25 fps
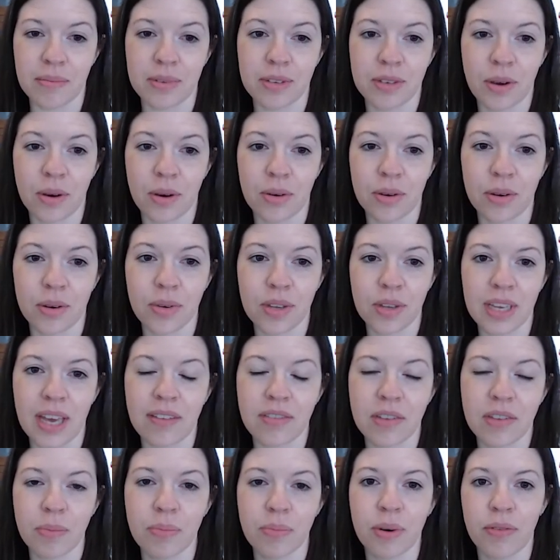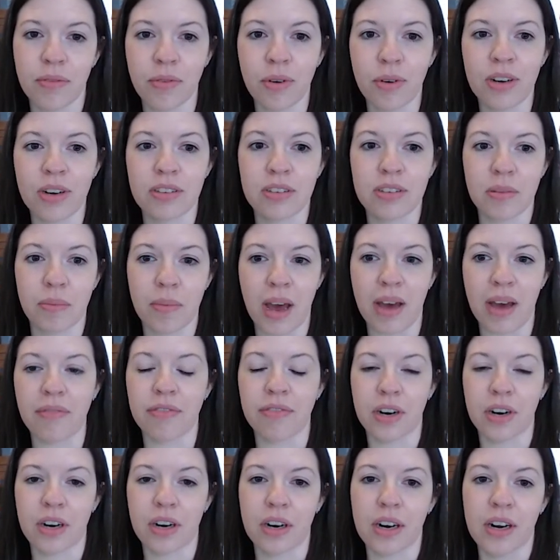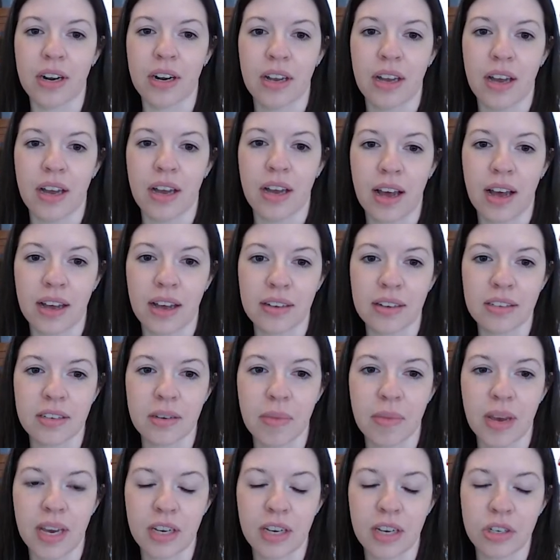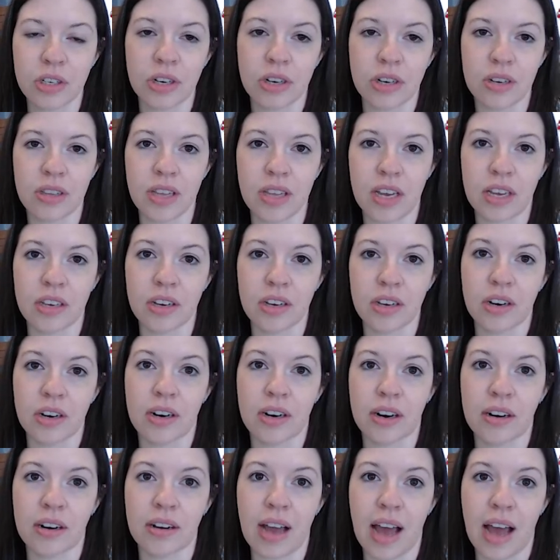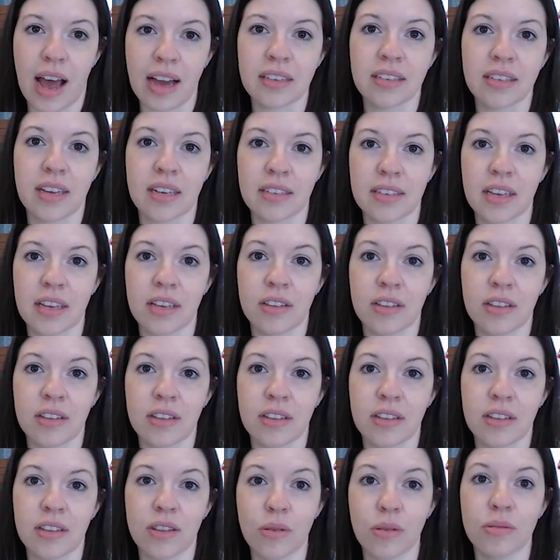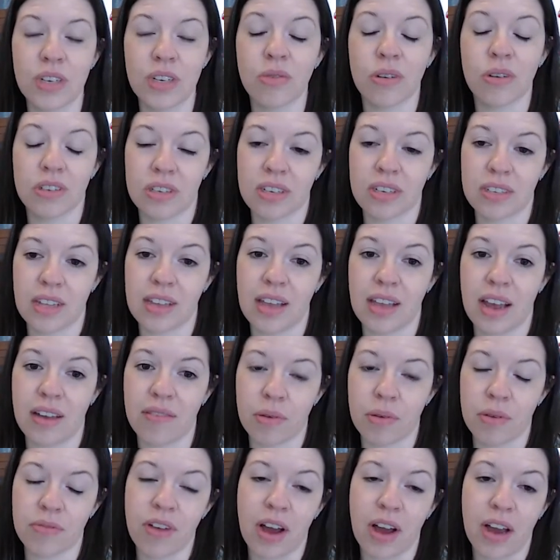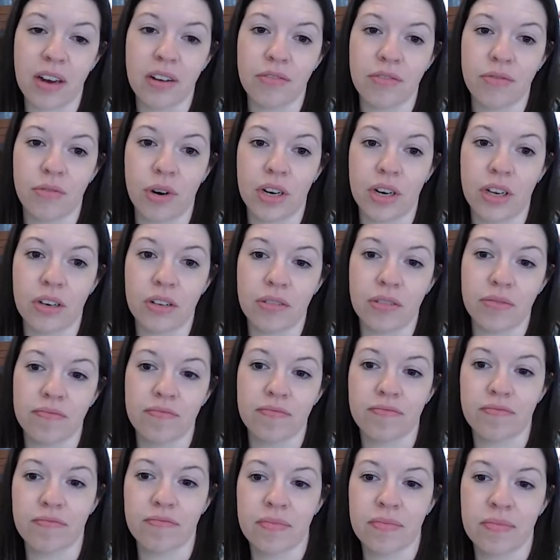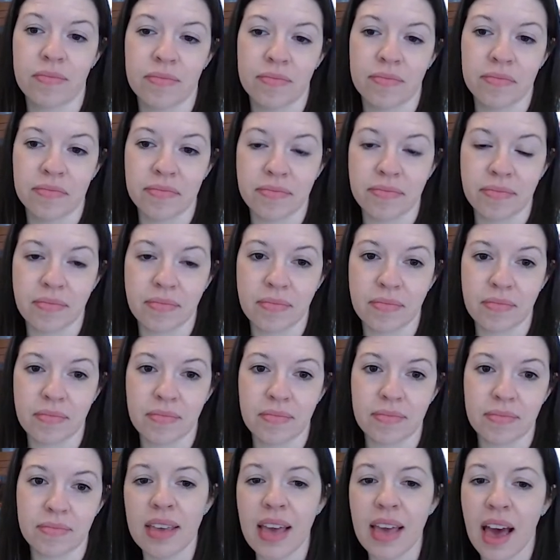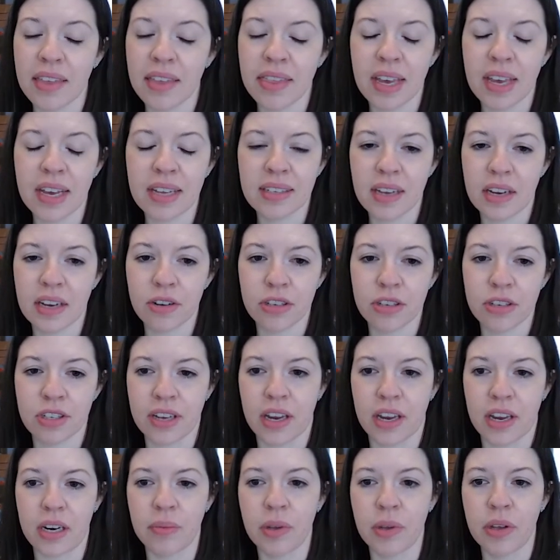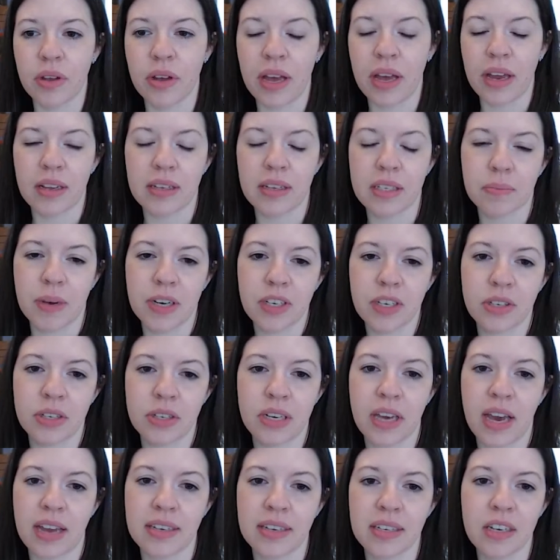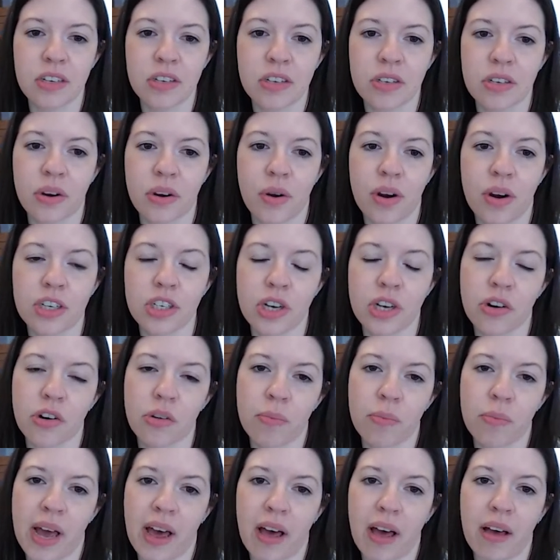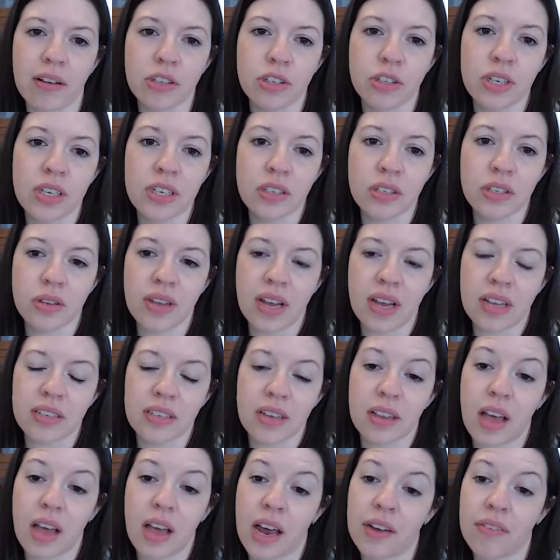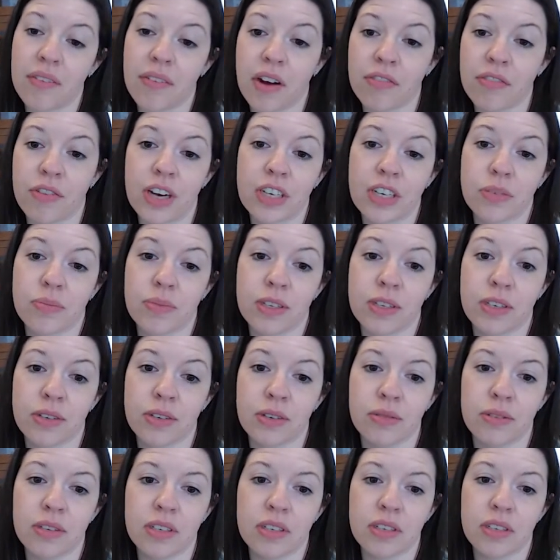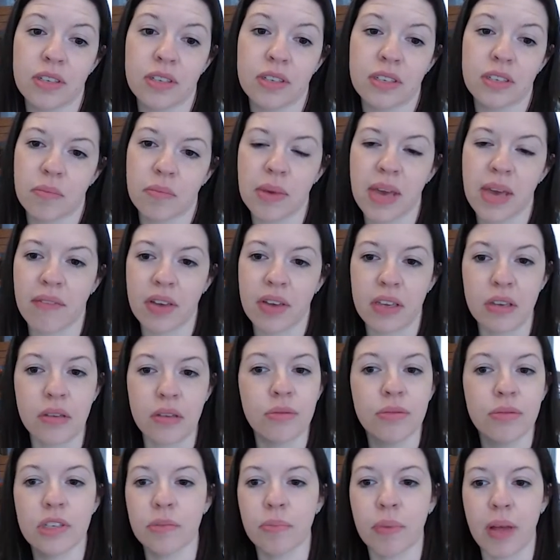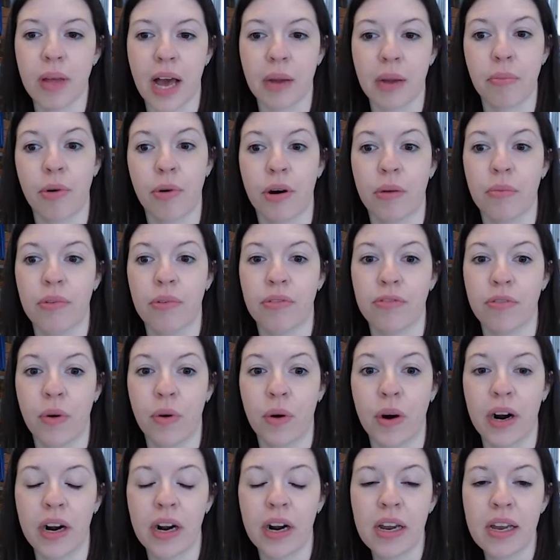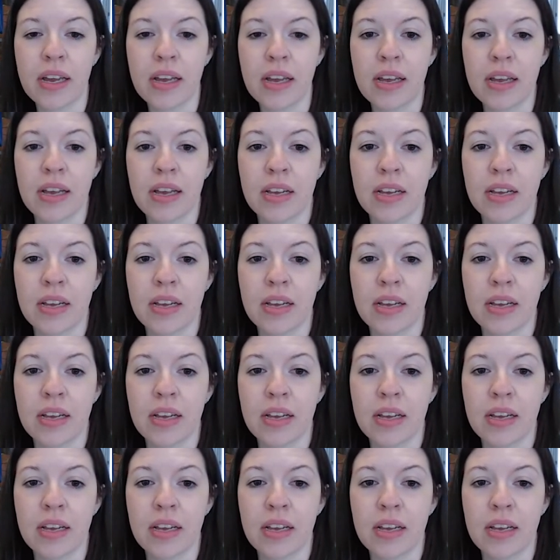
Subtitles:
So you really have to put forth some effort to make sure that you're accessing those resources that I provided for you. Yeah, I think it's understandable, and especially I teach, our general biology, so that's a lot of our freshman students that maybe haven't used Blackboard before.